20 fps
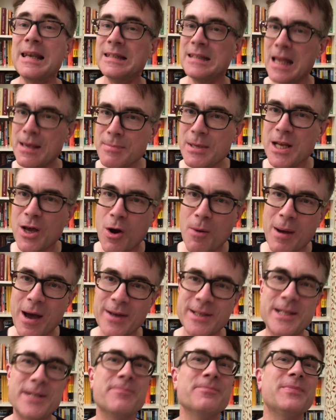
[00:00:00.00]
Let me know
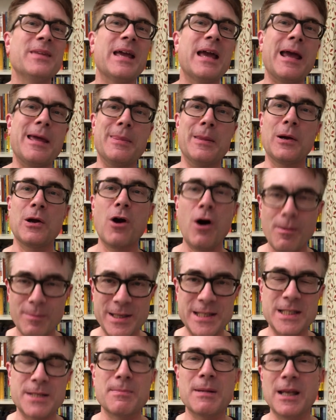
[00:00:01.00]
about it in the
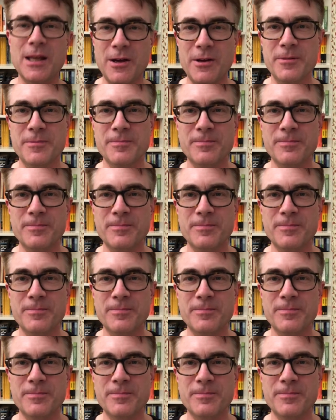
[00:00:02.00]
comments below.